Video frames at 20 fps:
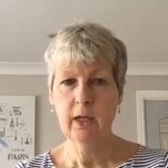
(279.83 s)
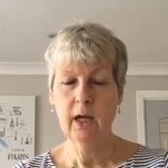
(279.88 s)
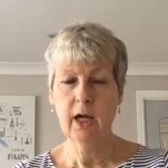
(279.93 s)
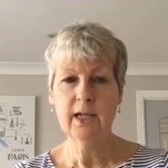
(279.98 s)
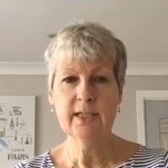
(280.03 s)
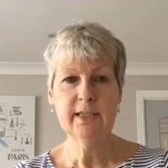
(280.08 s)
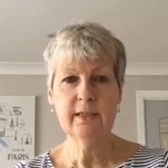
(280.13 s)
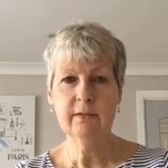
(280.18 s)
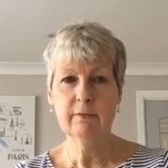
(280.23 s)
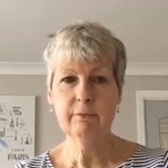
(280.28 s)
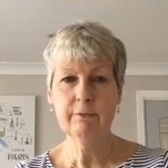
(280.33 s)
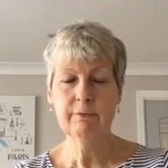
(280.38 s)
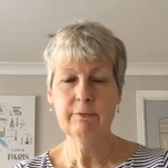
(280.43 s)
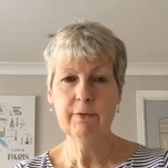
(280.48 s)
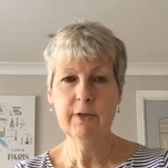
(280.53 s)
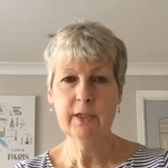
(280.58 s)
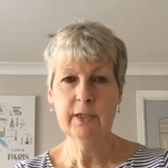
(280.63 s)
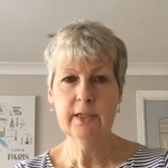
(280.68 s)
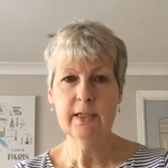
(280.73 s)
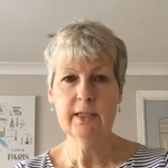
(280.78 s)
I didn't
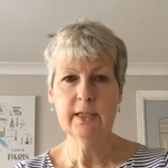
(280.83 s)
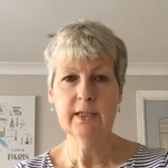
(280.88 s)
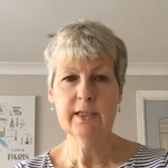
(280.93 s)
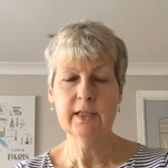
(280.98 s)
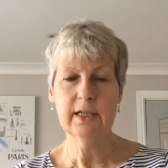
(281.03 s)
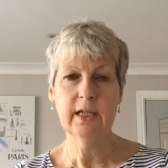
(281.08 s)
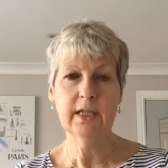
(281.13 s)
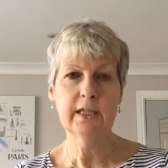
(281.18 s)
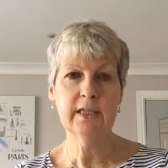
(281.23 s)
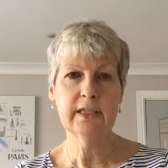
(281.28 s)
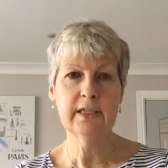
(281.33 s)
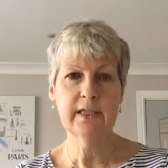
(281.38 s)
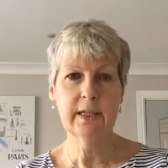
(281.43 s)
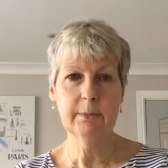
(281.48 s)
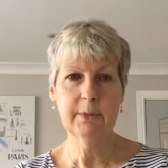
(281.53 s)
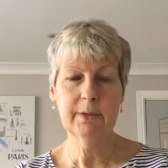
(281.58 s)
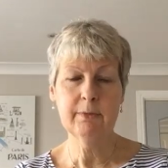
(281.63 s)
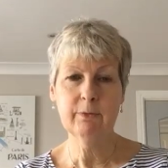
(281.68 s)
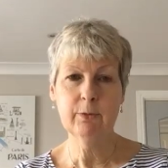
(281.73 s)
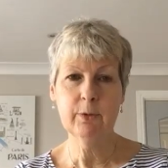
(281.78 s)
find this a
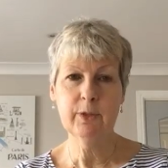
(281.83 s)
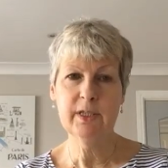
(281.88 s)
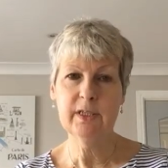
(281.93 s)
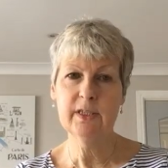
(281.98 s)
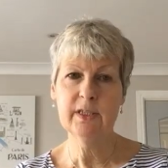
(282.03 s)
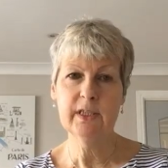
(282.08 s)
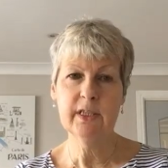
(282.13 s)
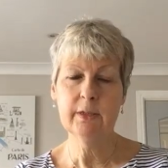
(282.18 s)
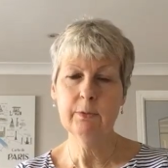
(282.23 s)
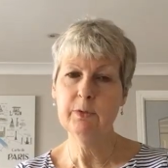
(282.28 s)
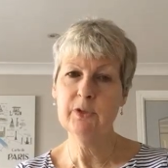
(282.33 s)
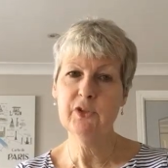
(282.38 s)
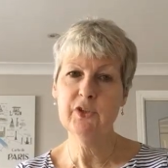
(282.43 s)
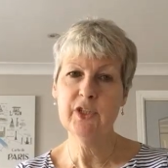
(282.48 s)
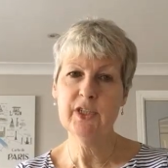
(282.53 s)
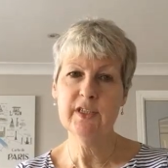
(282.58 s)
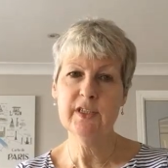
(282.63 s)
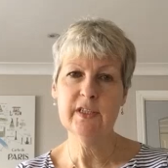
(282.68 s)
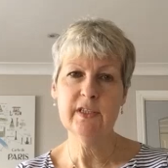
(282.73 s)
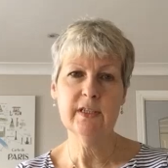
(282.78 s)
condemning voice. It was
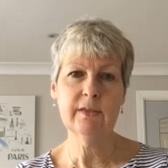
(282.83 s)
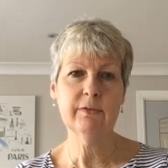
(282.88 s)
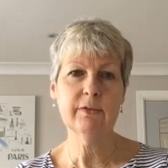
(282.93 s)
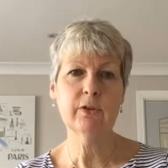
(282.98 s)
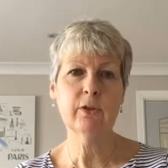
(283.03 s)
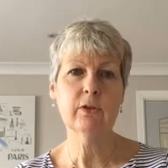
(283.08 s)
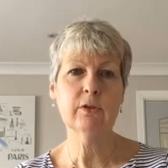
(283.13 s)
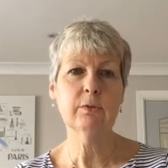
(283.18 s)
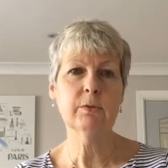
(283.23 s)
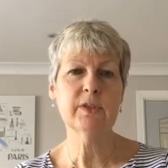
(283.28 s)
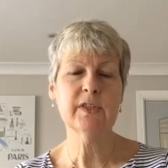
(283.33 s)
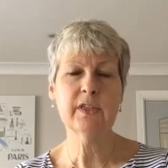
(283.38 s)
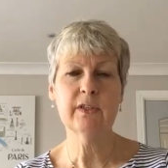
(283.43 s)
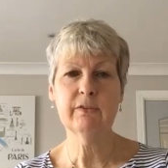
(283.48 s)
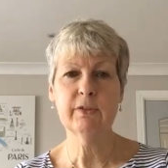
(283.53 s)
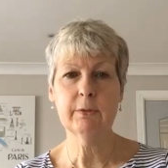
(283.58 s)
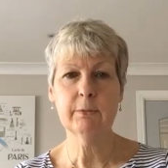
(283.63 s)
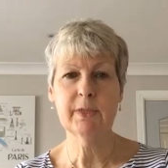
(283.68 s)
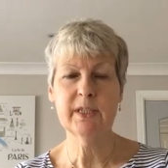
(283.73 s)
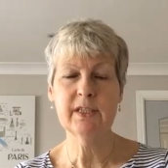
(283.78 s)
just as if God was
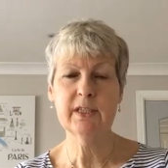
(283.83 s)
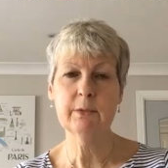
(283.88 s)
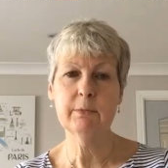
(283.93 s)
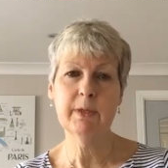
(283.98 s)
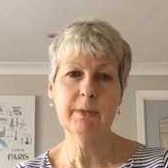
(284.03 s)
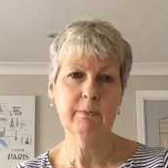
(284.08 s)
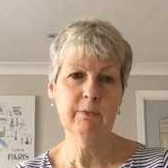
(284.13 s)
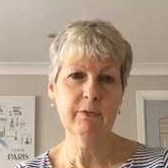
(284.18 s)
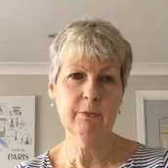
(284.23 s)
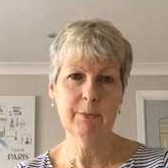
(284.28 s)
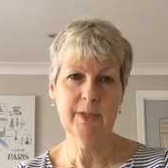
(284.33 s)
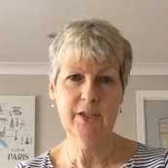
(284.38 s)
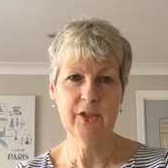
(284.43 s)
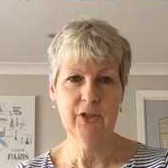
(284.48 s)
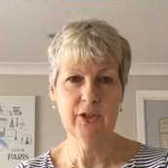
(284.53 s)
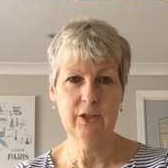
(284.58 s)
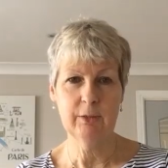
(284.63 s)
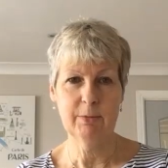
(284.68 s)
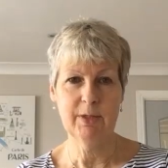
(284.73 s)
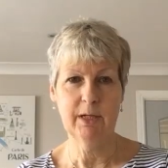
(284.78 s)
giving me some
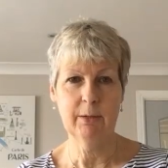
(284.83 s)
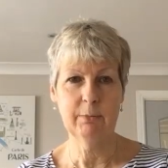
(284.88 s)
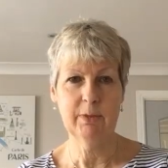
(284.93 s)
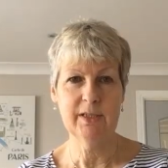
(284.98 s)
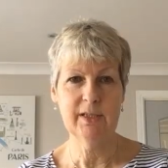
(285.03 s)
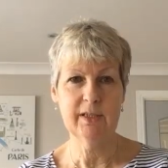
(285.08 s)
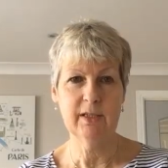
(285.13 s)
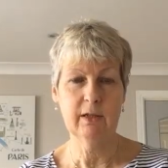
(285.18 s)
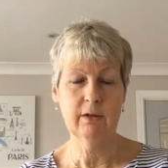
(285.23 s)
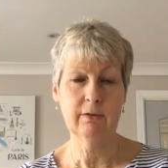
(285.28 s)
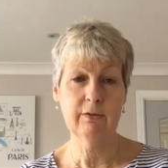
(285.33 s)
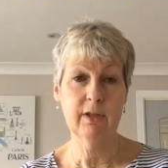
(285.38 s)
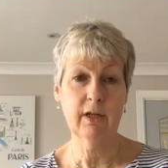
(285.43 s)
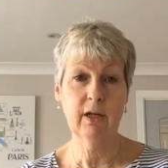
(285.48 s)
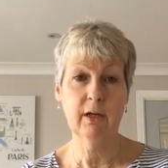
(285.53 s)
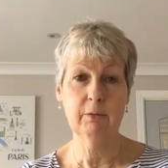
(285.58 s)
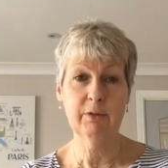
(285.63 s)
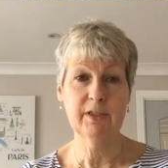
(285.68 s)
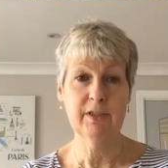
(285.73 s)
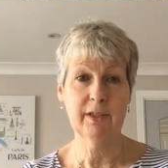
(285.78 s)
information about myself that
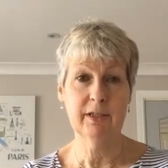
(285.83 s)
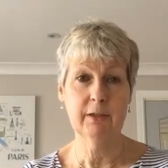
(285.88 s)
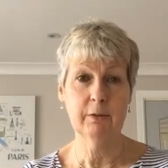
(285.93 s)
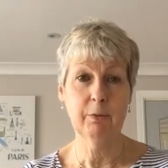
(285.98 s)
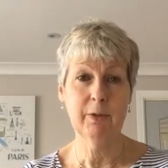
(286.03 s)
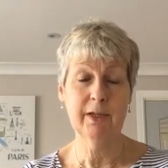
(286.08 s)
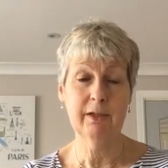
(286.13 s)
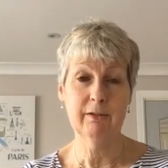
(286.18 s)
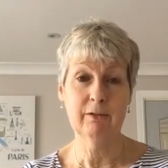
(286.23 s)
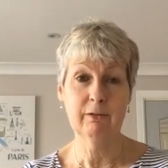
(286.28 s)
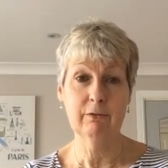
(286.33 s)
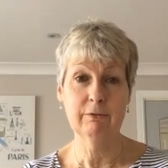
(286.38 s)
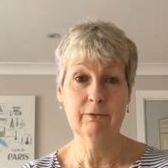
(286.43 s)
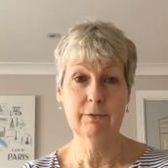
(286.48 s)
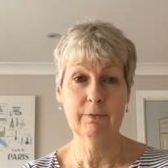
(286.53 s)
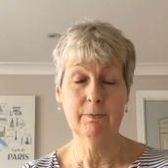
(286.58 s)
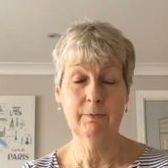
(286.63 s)
I was unaware of.